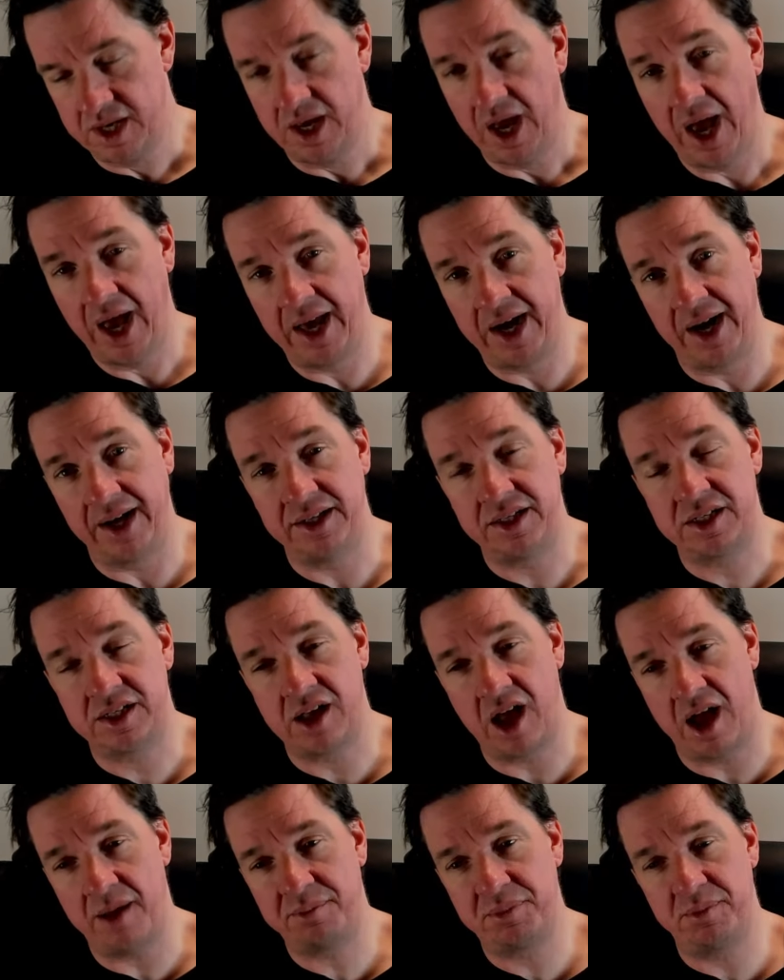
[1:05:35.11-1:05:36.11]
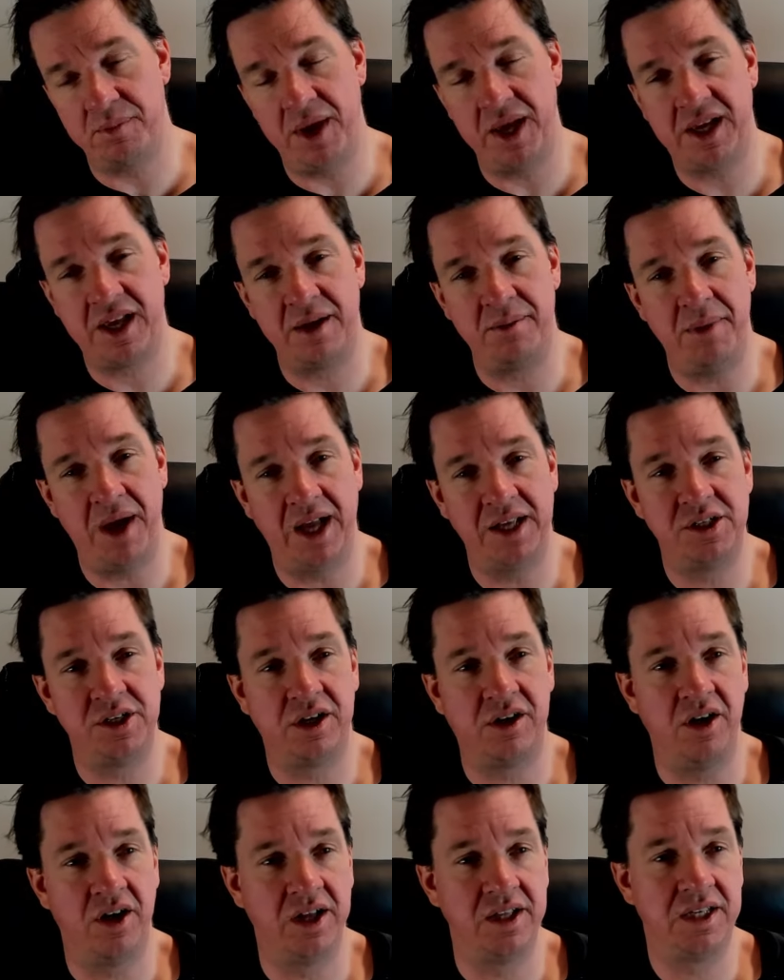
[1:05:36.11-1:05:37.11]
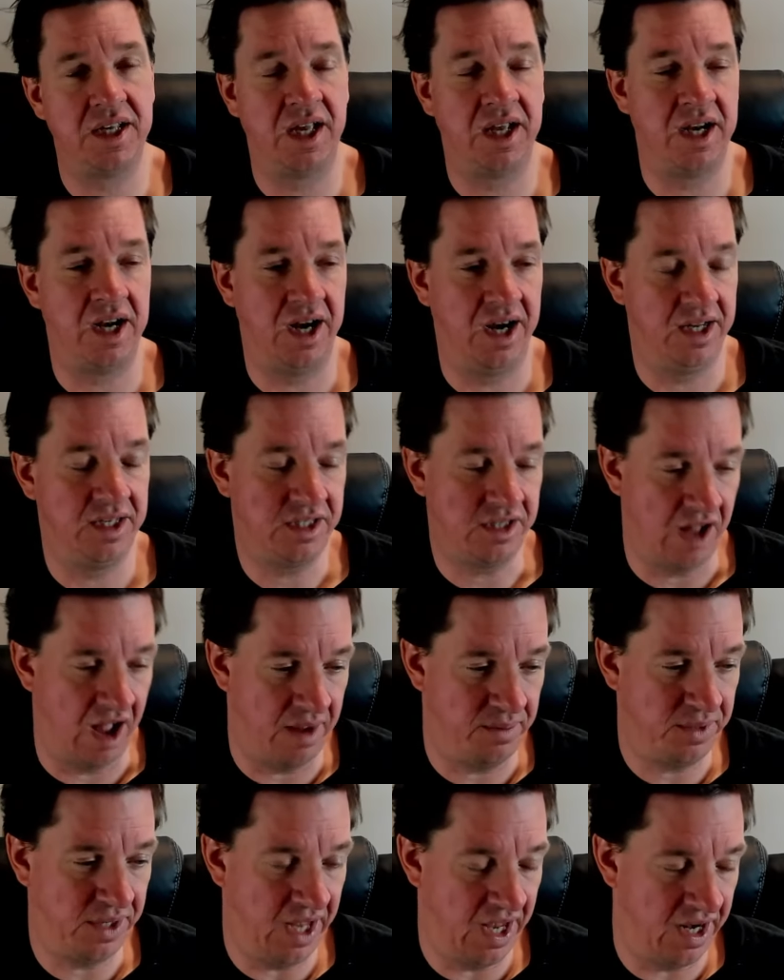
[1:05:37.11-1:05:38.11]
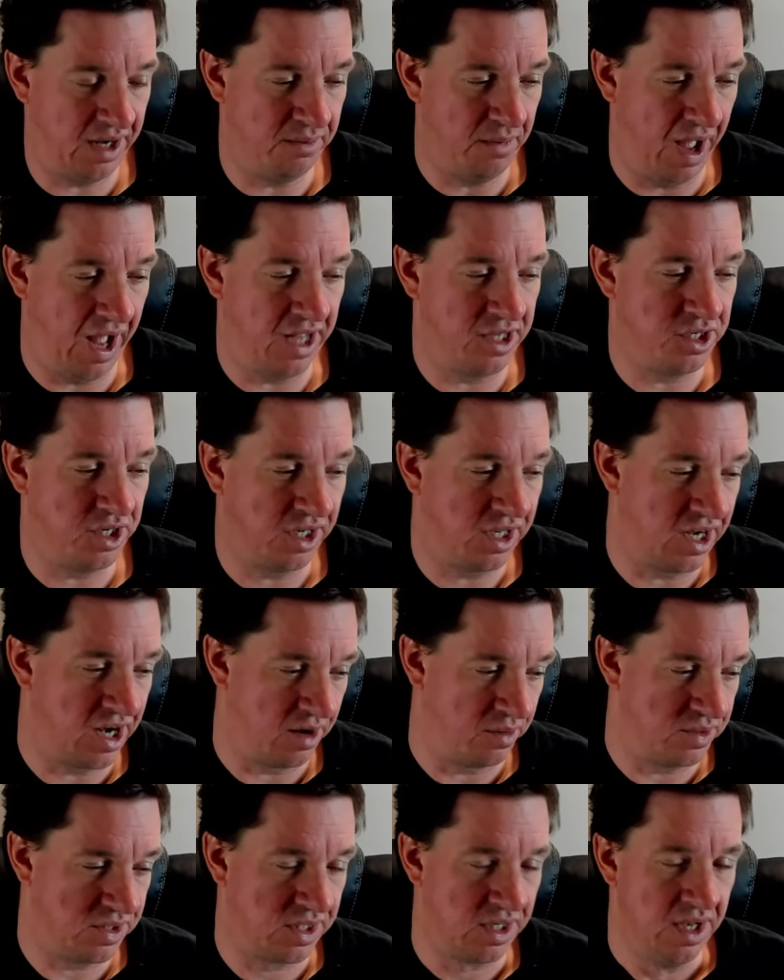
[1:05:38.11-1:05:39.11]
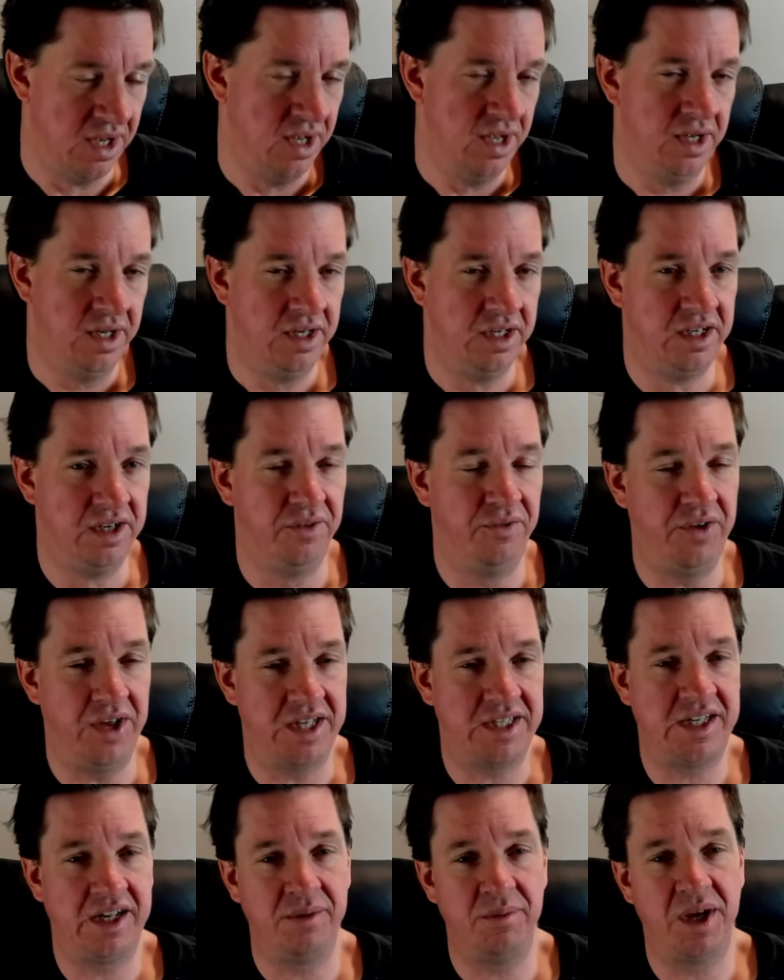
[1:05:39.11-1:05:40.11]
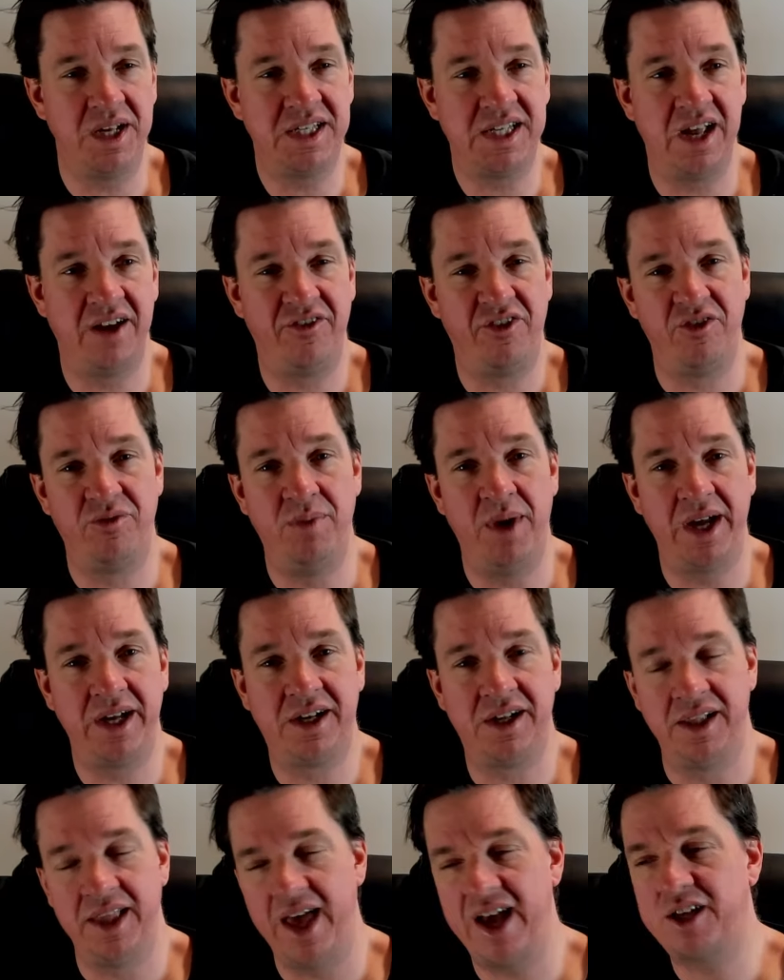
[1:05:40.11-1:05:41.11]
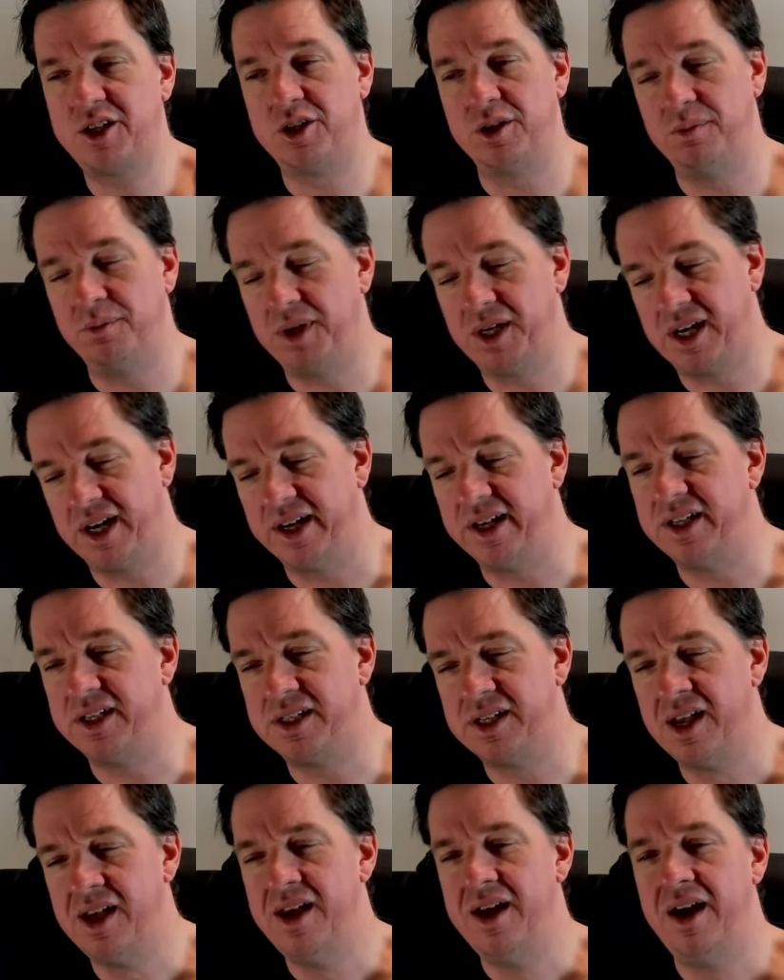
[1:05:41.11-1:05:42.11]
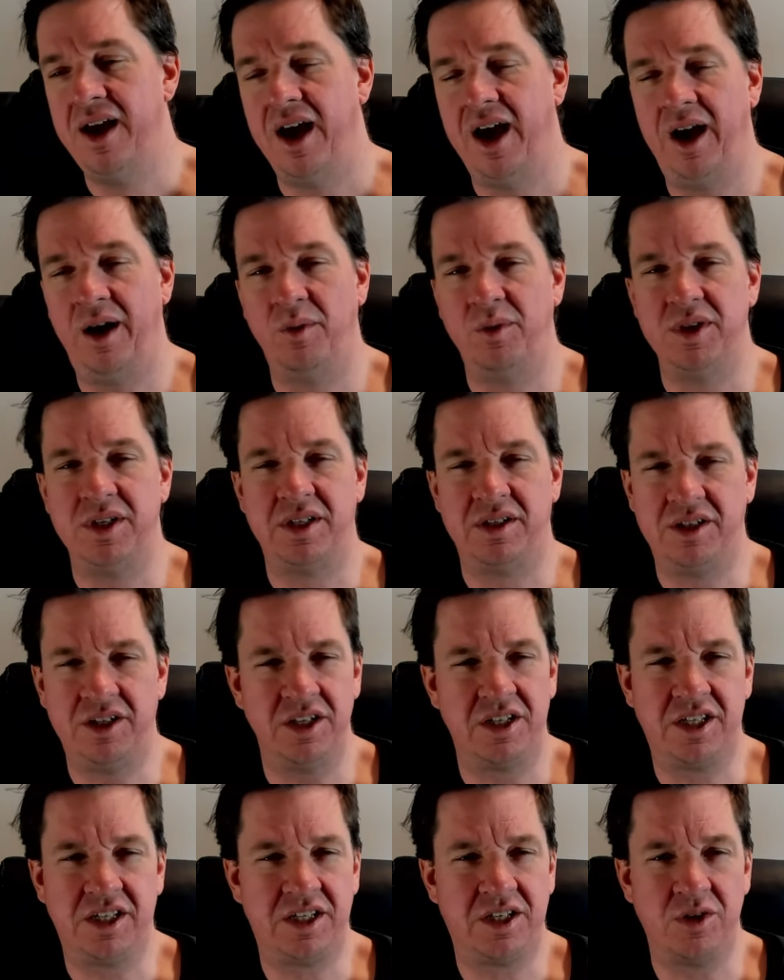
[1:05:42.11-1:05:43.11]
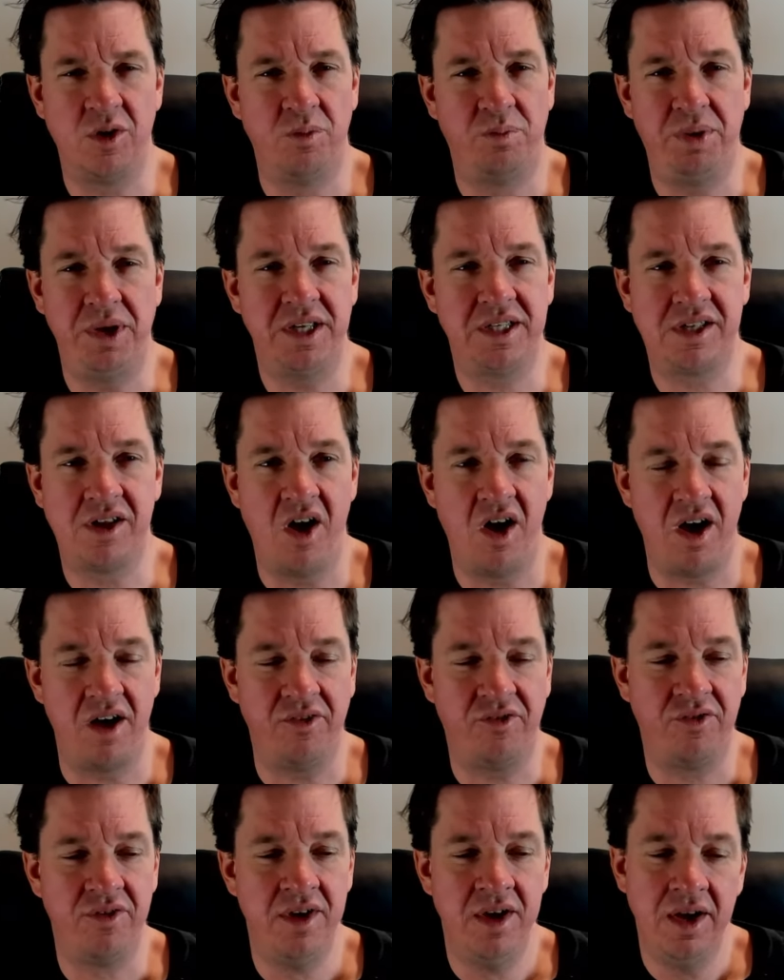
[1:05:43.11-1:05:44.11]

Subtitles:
and I stopped making Magic content, and I stopped getting Magic, and I was divesting myself of my collection because I was just so pissed off.